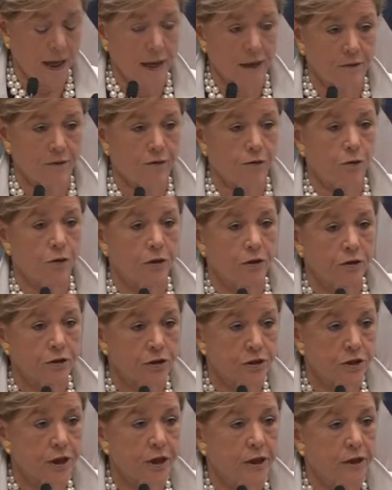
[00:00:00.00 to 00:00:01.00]
And for
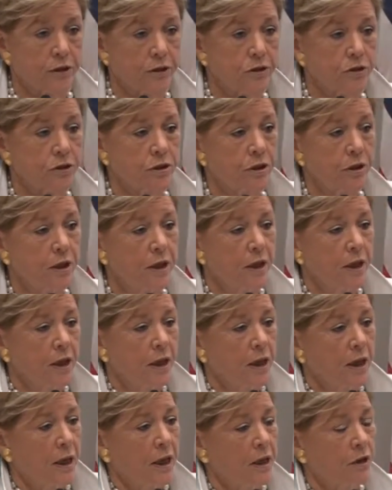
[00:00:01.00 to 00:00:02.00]
his sins,
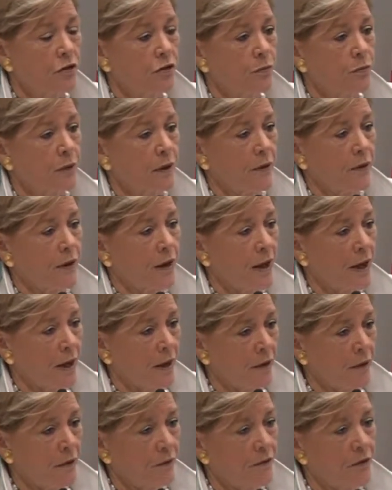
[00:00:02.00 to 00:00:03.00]
he's been the
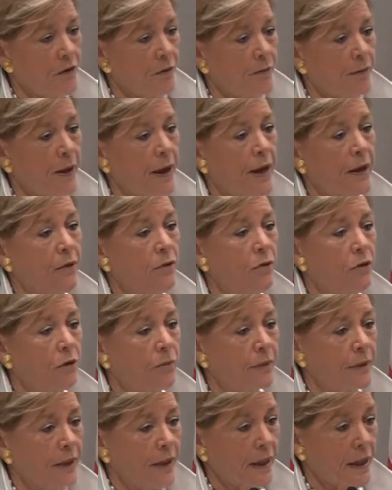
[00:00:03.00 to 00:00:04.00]
head of the panel
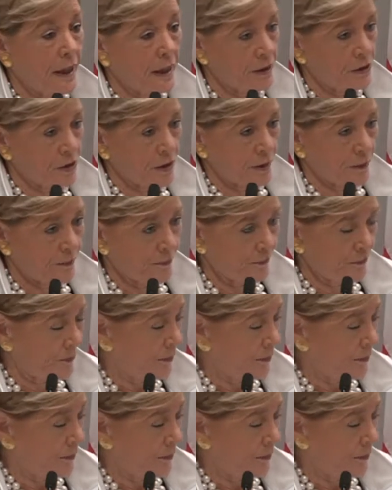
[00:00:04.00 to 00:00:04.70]
on Benghazi